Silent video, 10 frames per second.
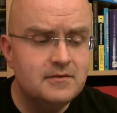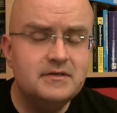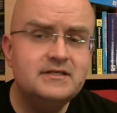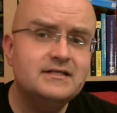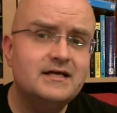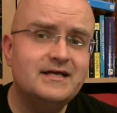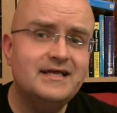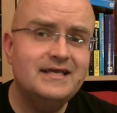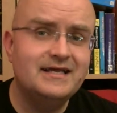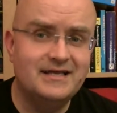But
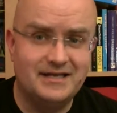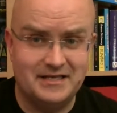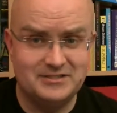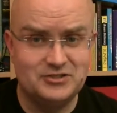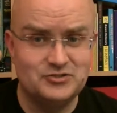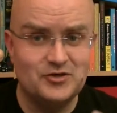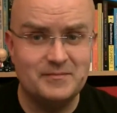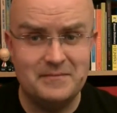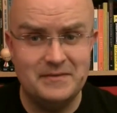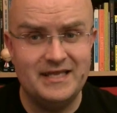hey, let's not talk
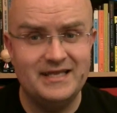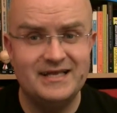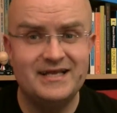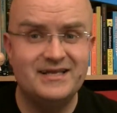about me.